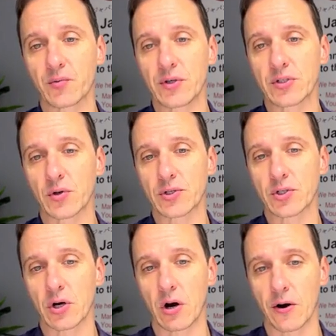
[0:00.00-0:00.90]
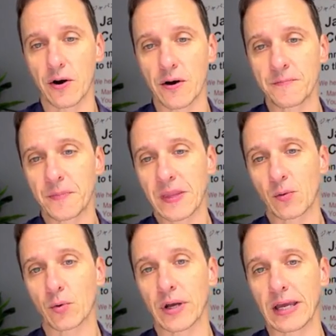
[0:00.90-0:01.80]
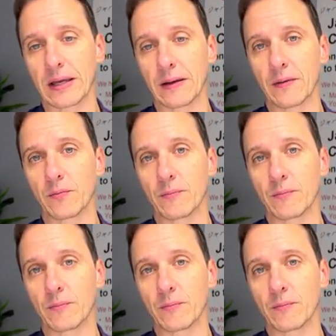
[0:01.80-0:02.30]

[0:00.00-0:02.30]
research are, or a